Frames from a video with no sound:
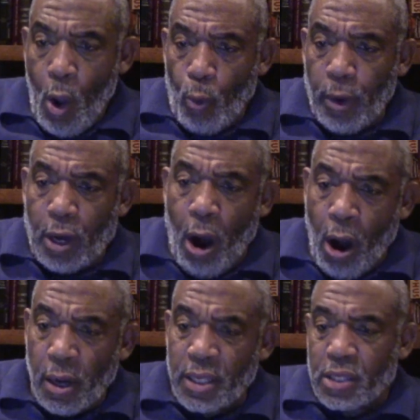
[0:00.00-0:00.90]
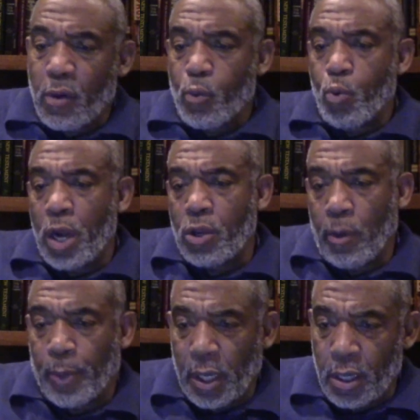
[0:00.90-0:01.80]
Regardless of what
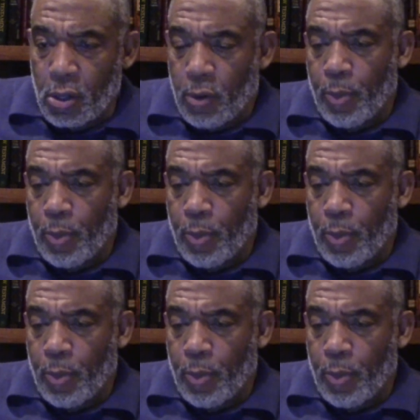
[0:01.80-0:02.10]
your political